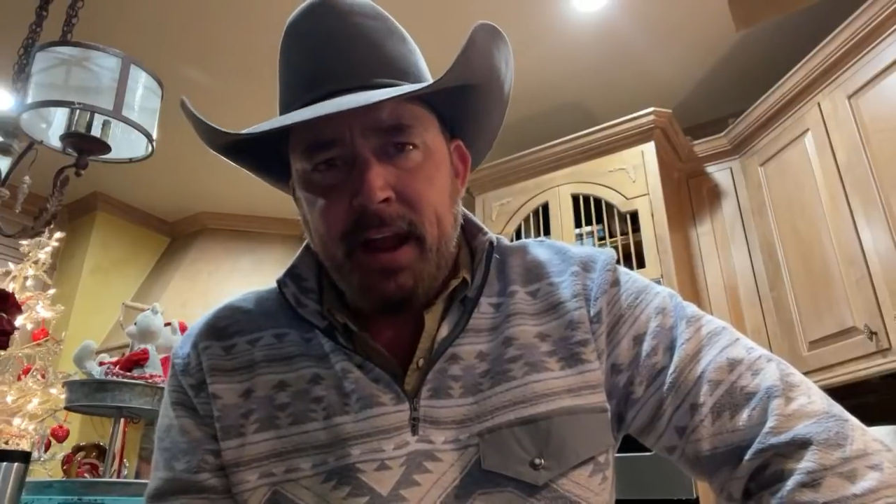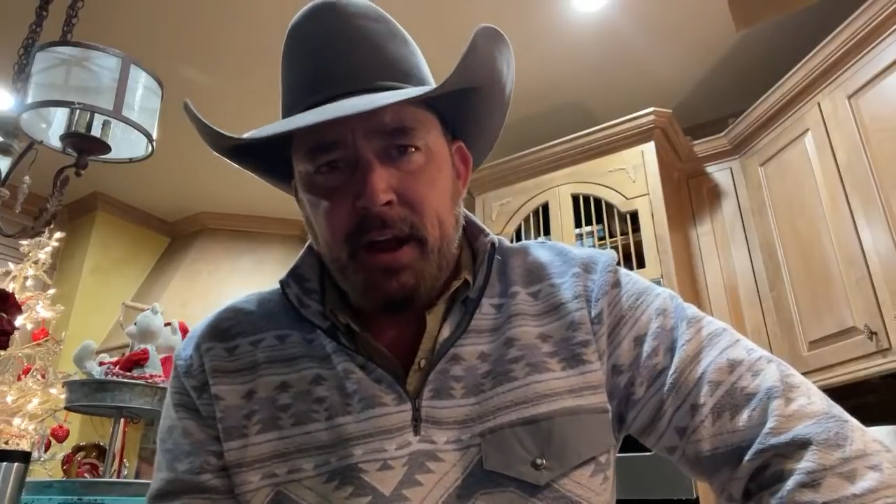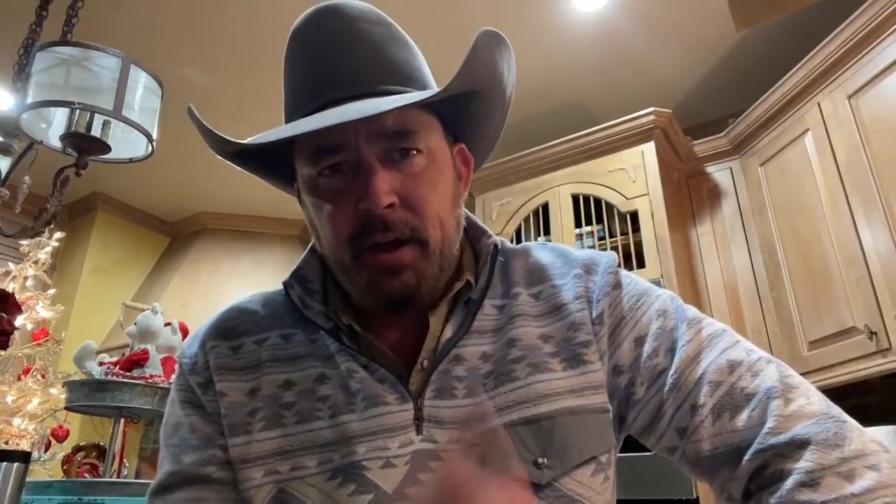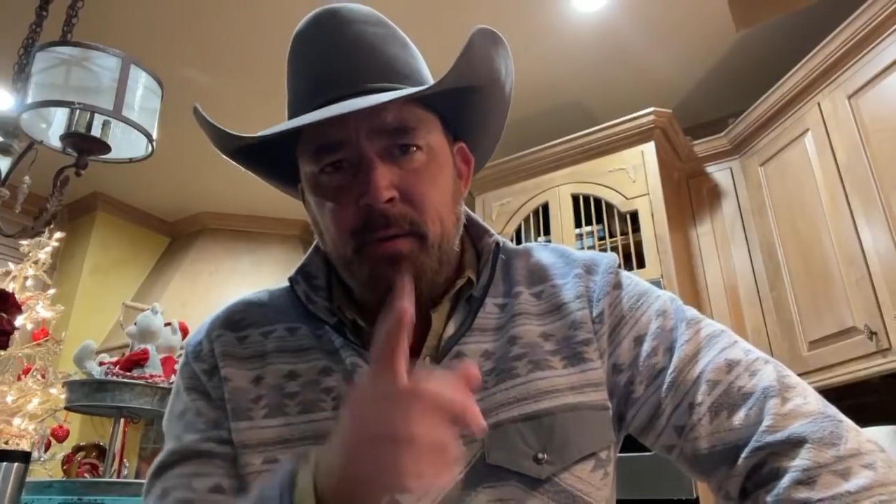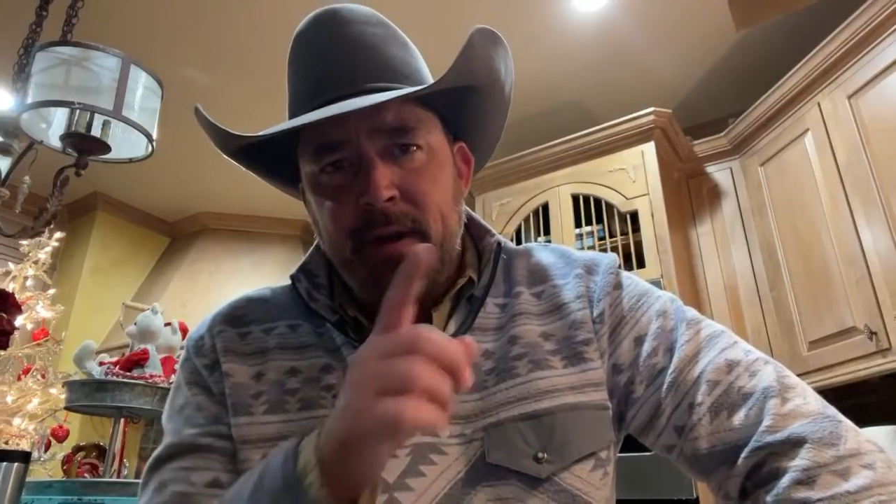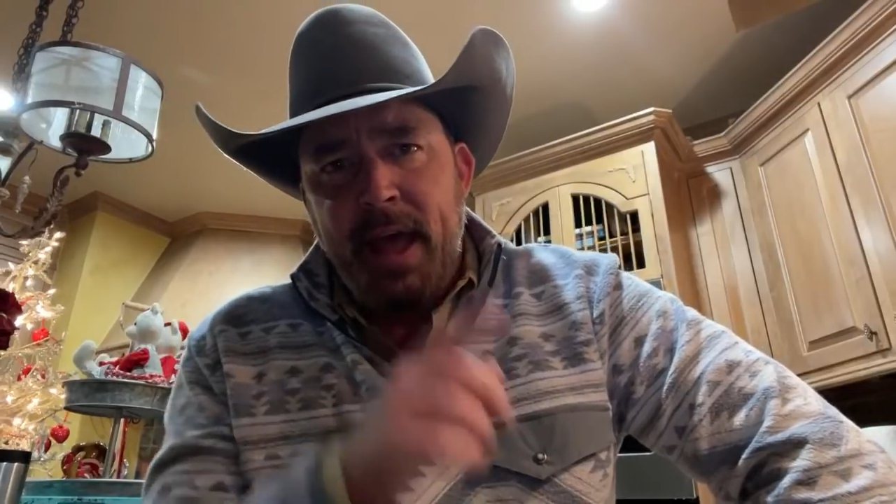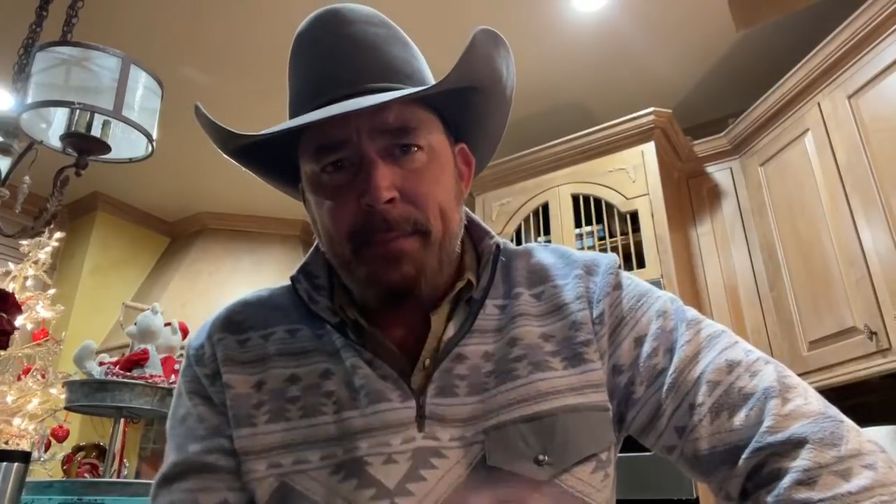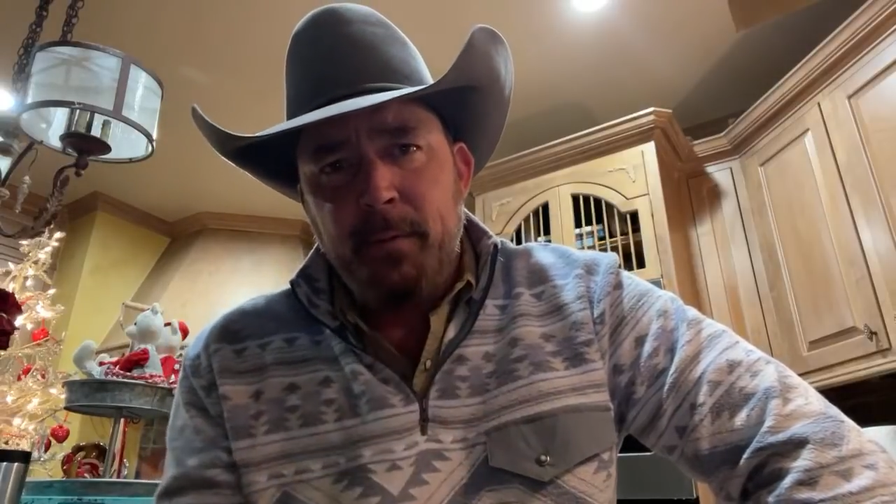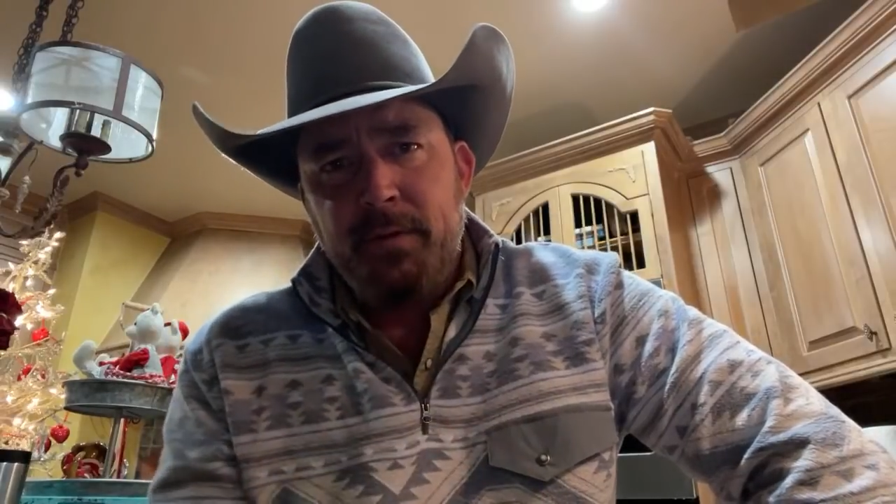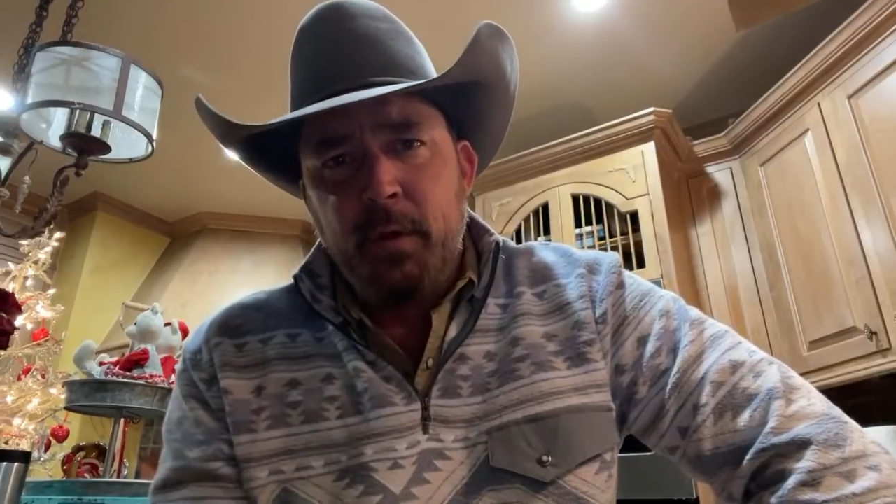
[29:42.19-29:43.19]
I heard what
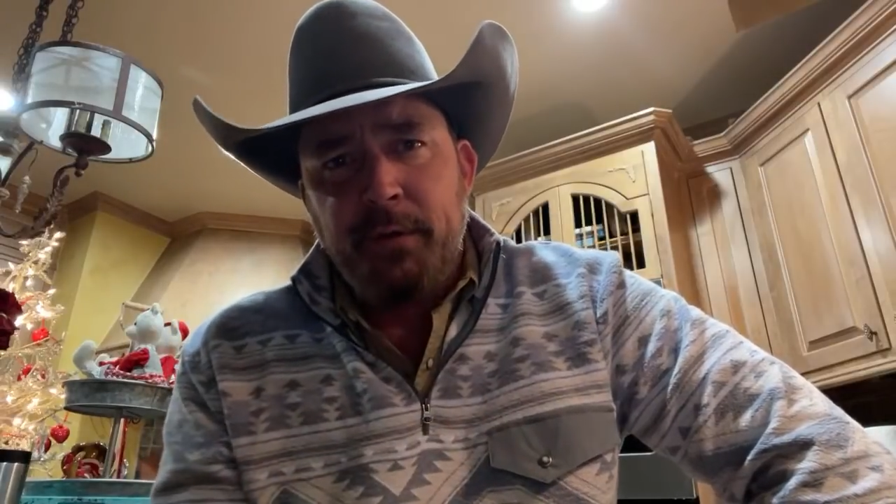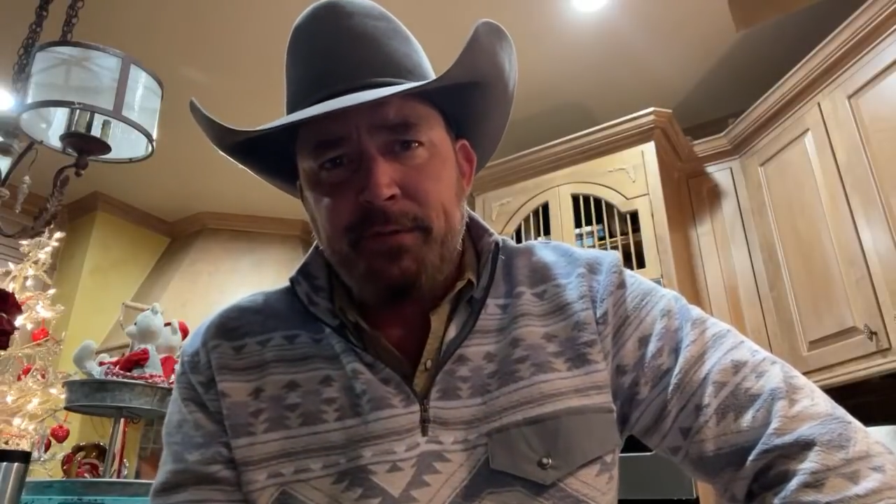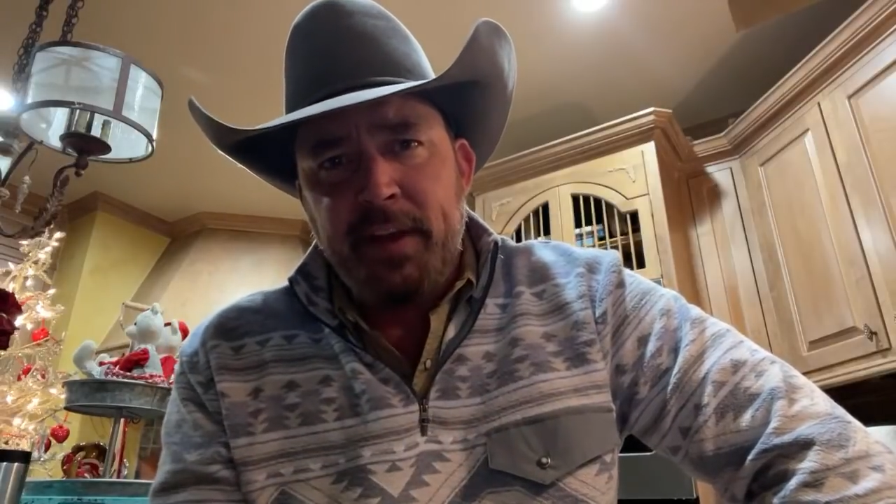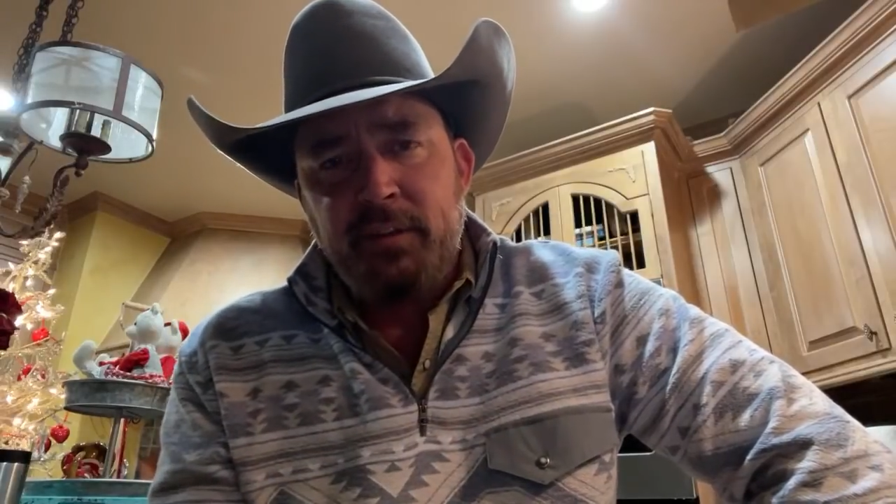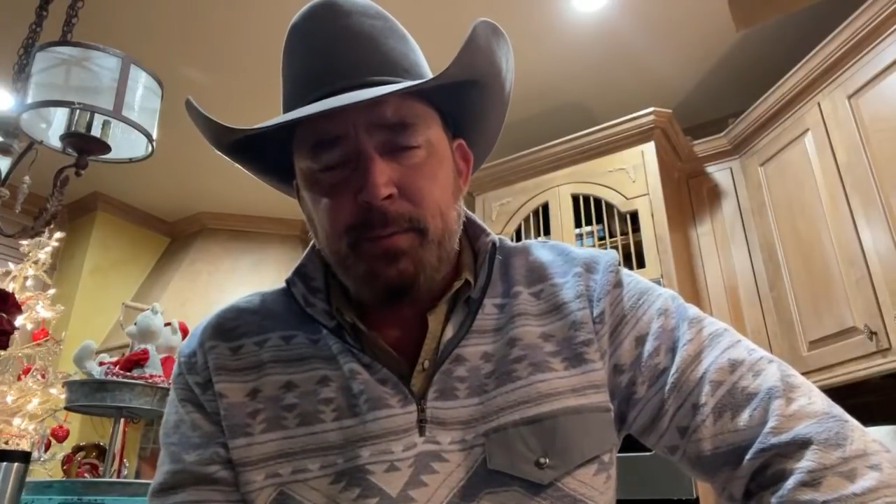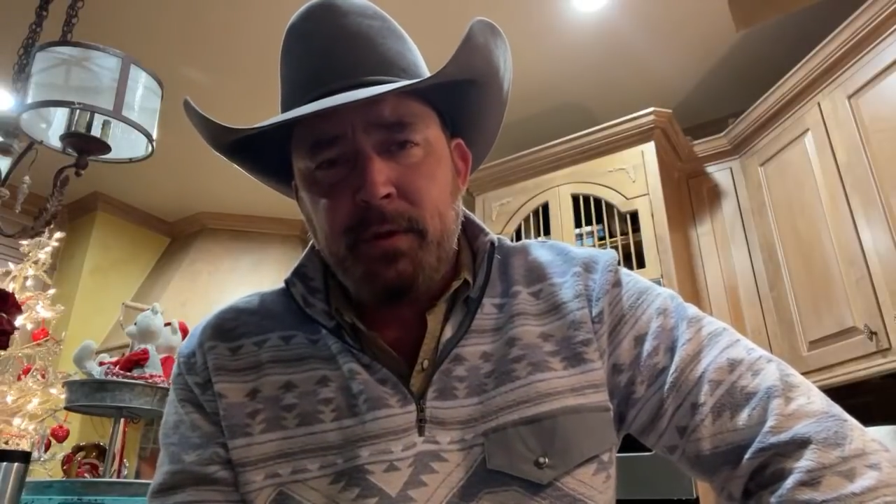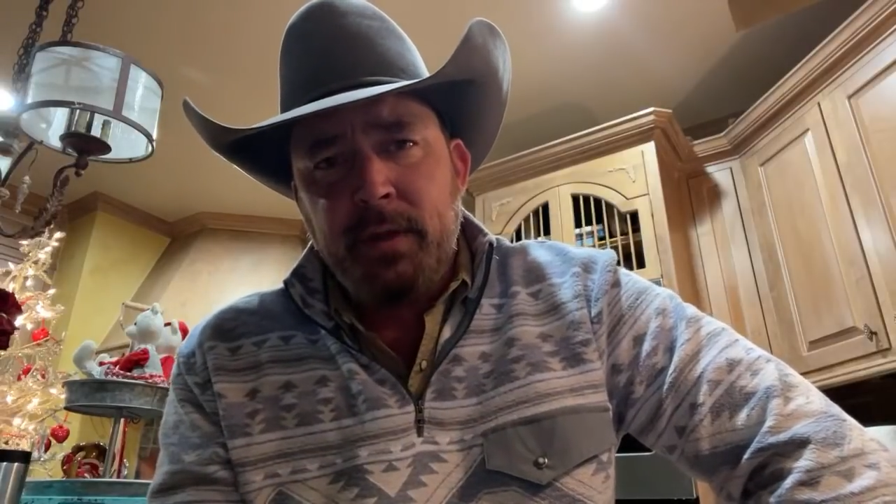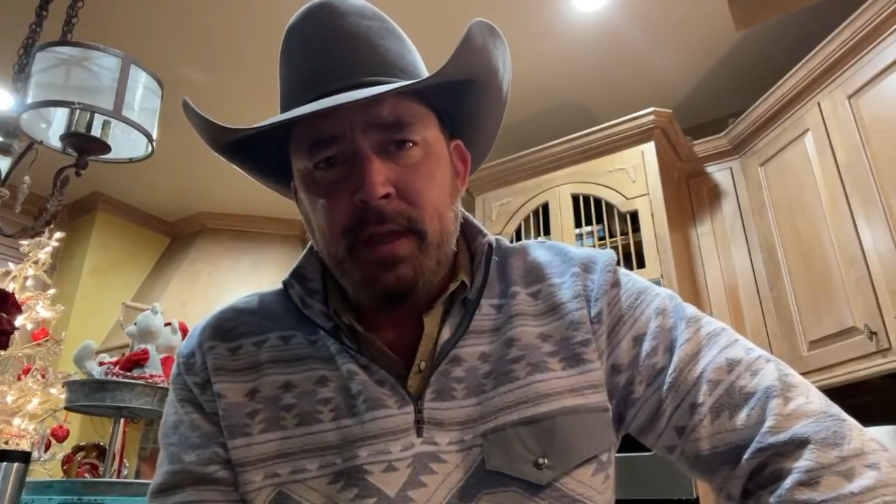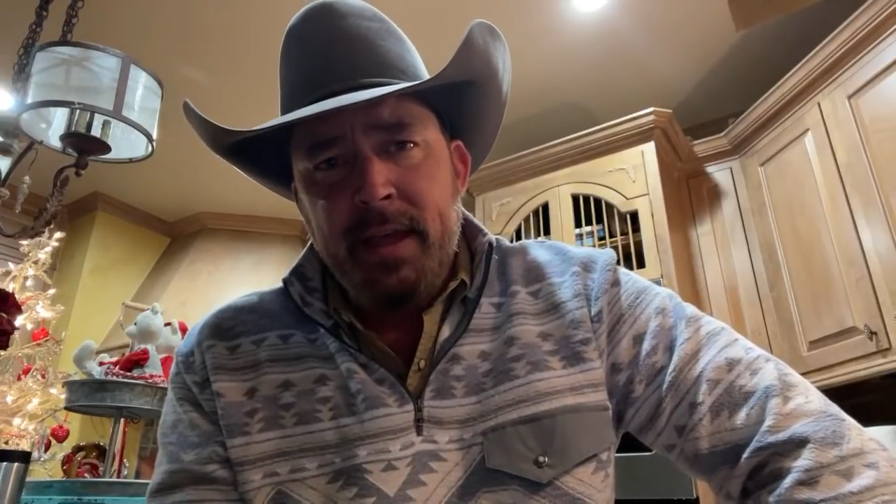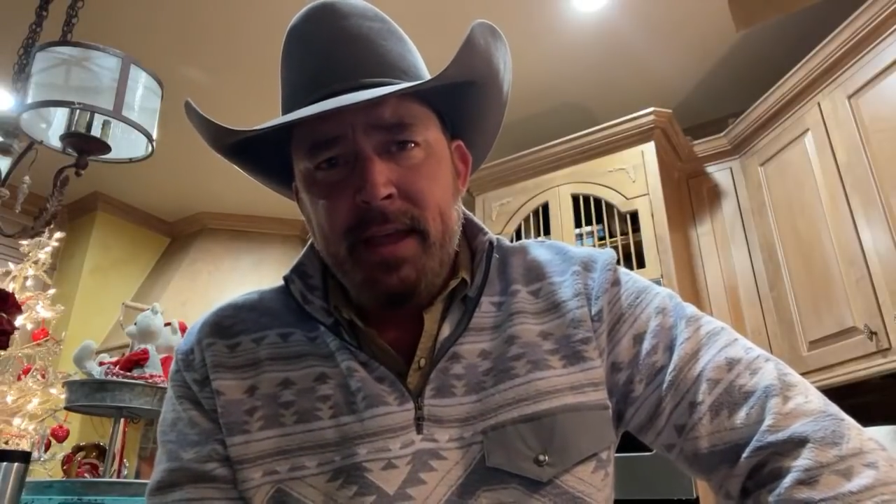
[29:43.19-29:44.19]
happened with you on Facebook.